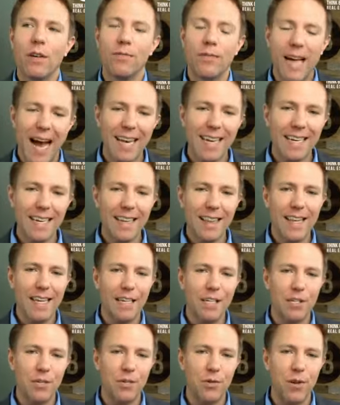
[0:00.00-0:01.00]
have gotten into the
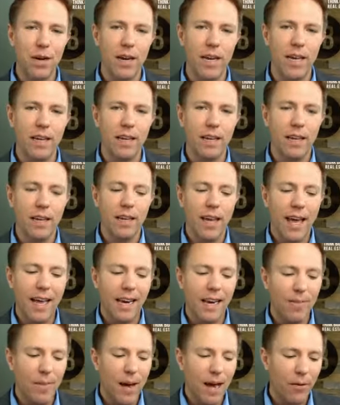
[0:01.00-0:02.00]
industry,
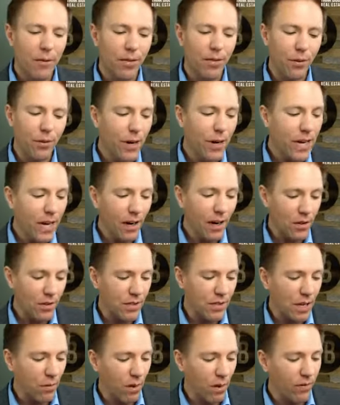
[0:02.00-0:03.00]
and in a matter of three
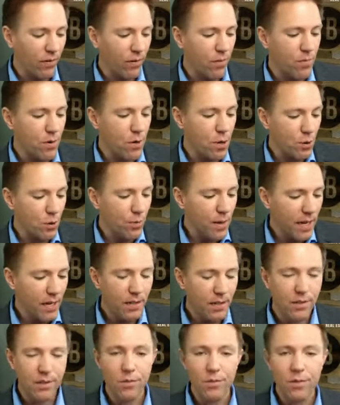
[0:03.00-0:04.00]
years, they went from
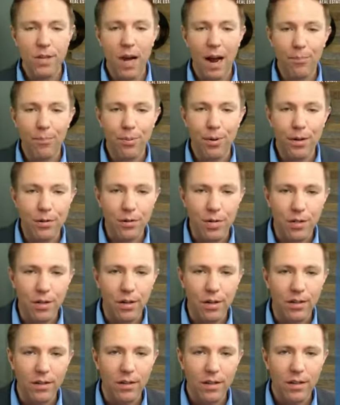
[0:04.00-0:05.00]
newbie to top
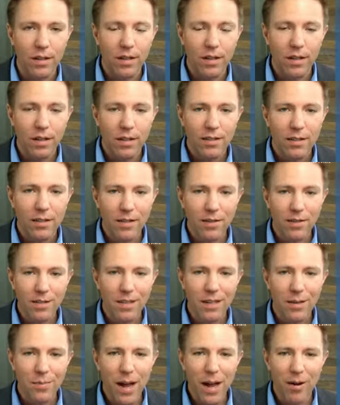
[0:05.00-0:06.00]
producer. Talk to us
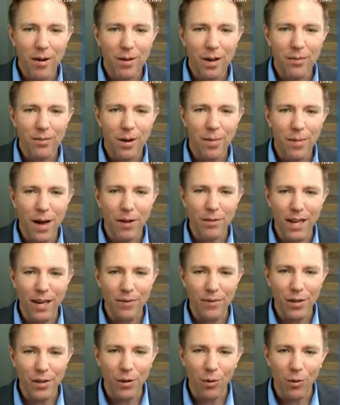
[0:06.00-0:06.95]
a little about, about kind of